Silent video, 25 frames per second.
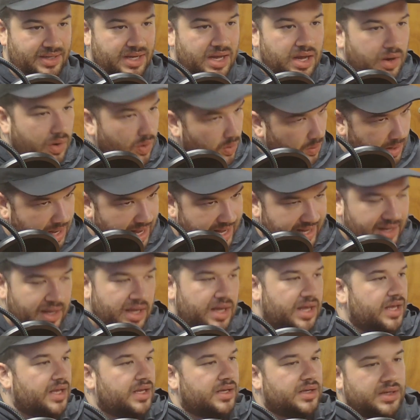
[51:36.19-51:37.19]
All right?
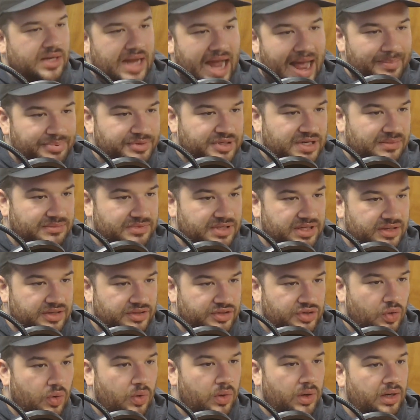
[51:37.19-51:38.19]
Cops come to the
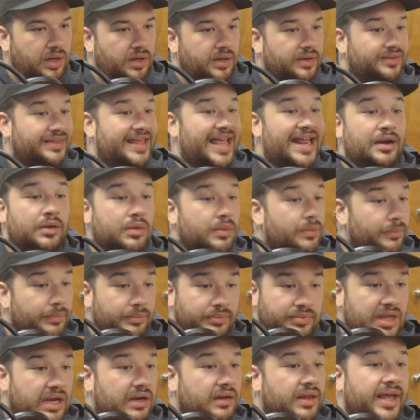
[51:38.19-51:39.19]
door.
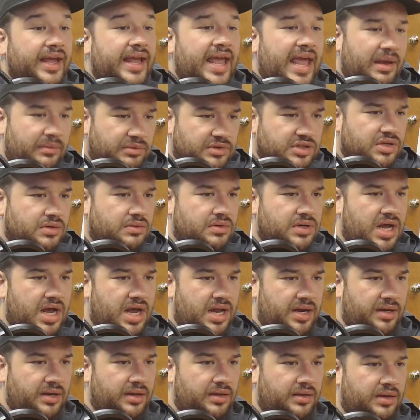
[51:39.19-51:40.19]
They're like, hey, what's going
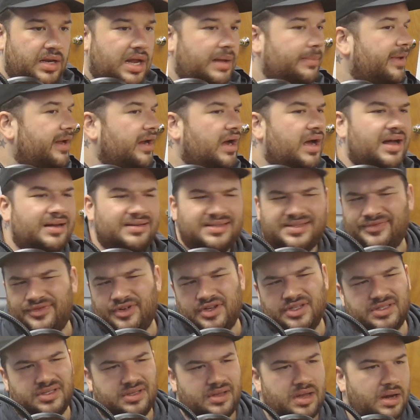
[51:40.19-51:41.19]
on? I'm like, oh, it's a
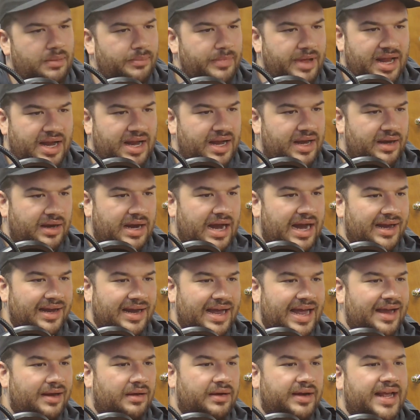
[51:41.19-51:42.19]
false alarm, man. I
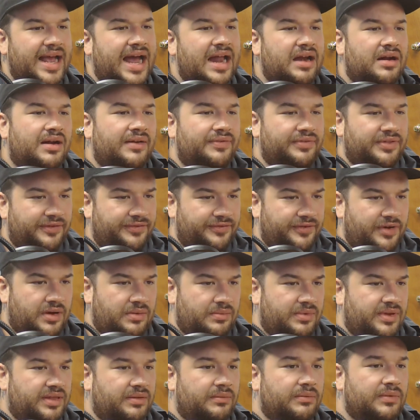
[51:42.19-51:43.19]
already got off the phone
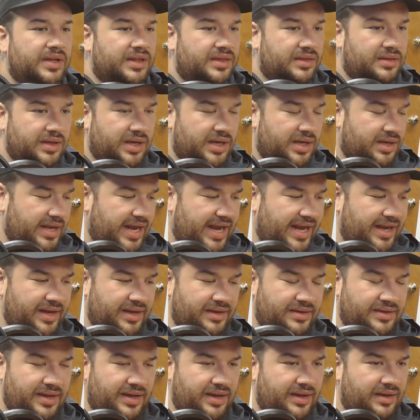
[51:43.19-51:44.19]
with
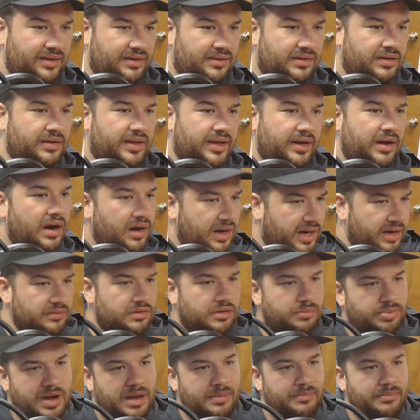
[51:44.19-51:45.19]
ADT. And they're like, all right,
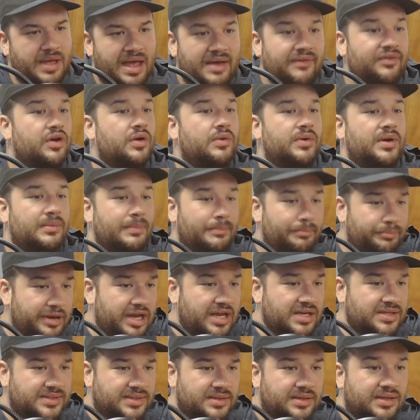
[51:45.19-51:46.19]
no problem. Have a good one.
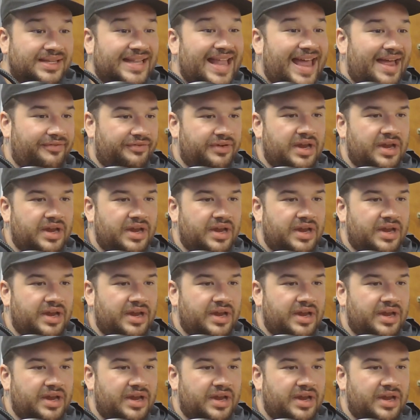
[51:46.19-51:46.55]
Peace. Left.